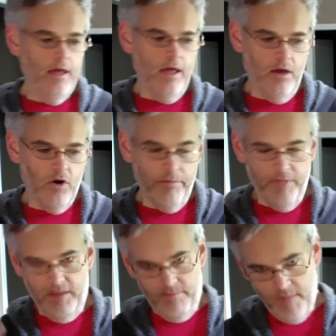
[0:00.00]
or in
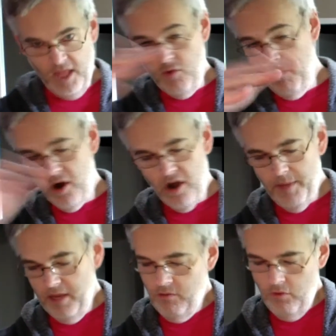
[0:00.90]
the menu bar, I
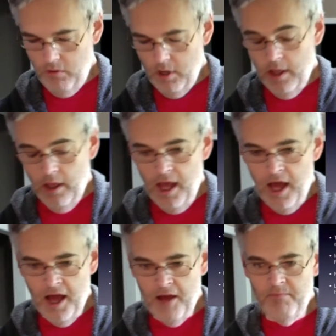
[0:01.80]
mean.
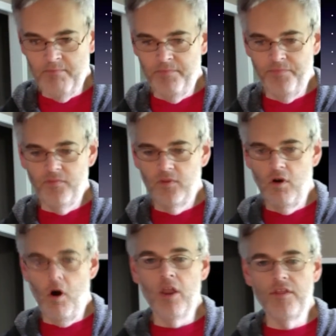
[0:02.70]

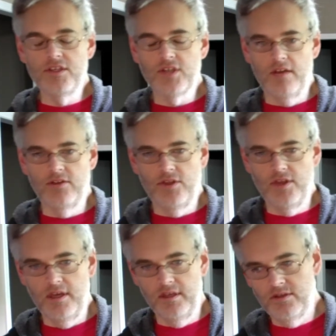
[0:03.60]
All of these kinds of
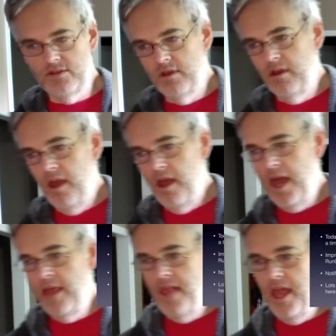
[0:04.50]
things.
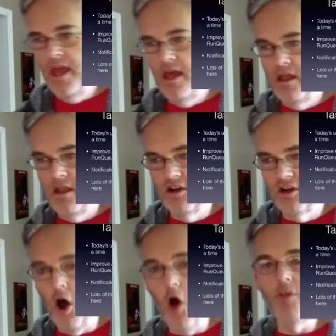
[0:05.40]
And then
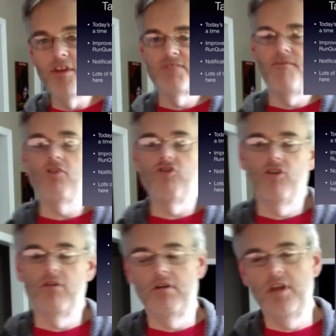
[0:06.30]
call this
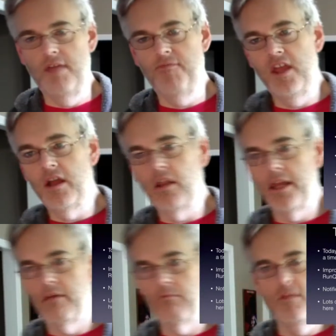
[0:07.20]
function if they
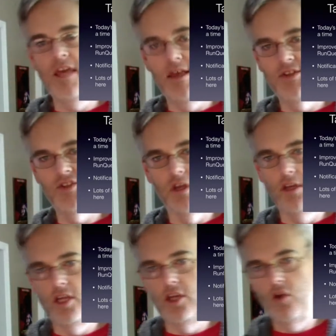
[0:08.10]
click yes,
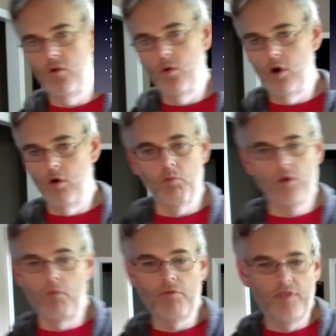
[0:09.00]
continue, or
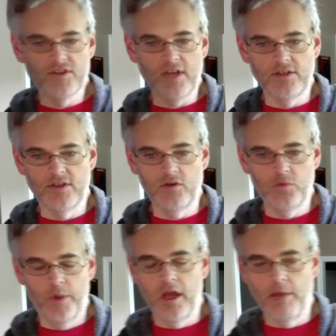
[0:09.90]
these kinds of things.
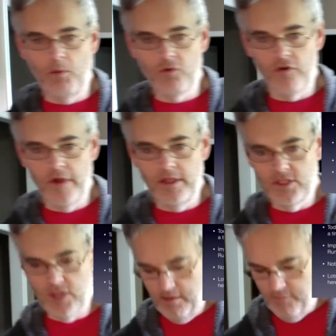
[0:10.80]
We can come up with a great
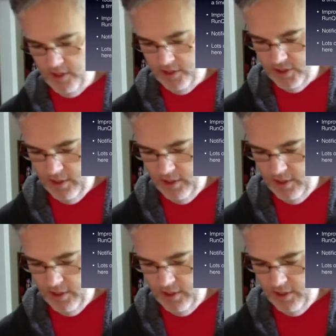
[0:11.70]
design for this.